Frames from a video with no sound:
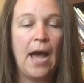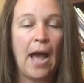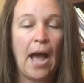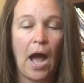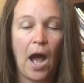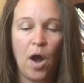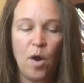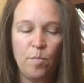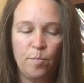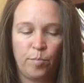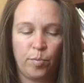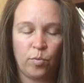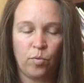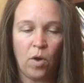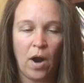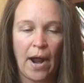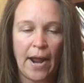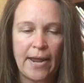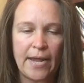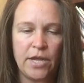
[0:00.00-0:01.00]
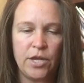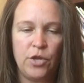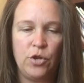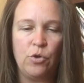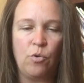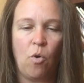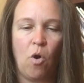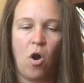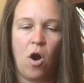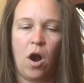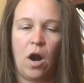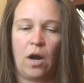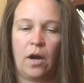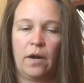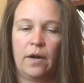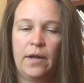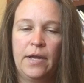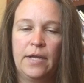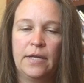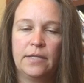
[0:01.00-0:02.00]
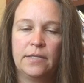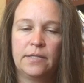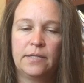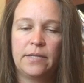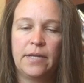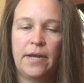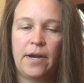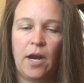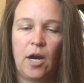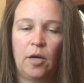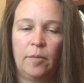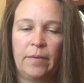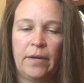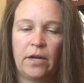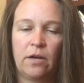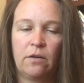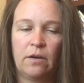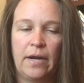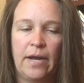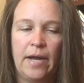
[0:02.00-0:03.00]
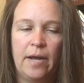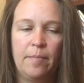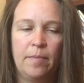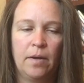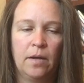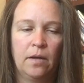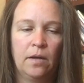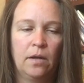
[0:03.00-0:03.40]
"How bright you are," said Hermit Crab.